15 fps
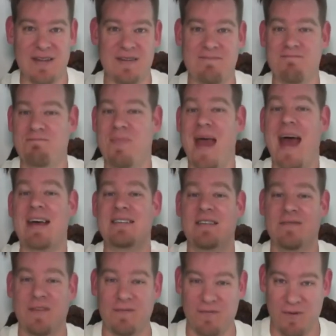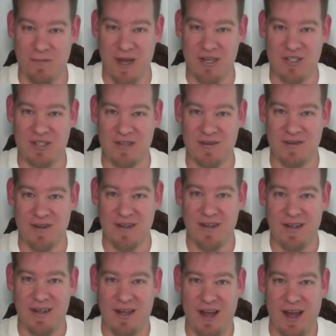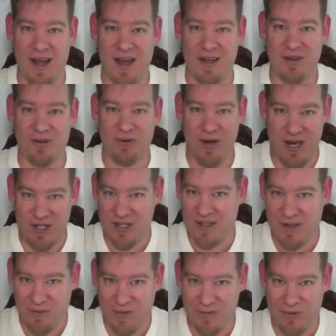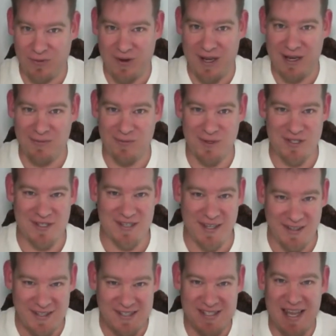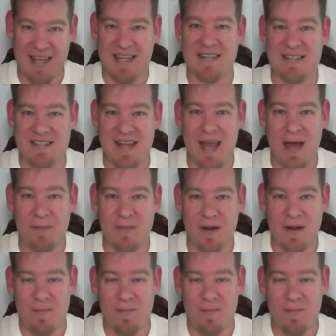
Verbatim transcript: massive information creation that we've created, which is like the second step,